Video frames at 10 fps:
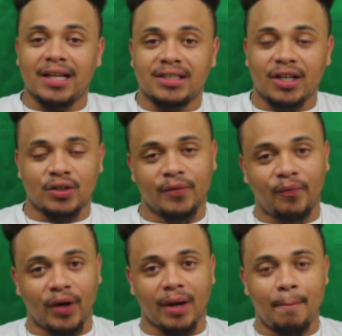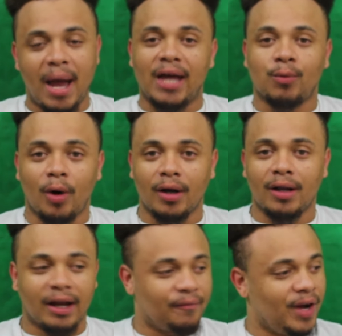could sell some fucking
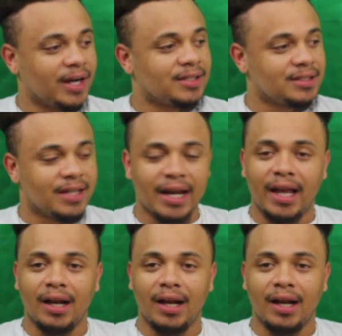bathwater. Like if I could just get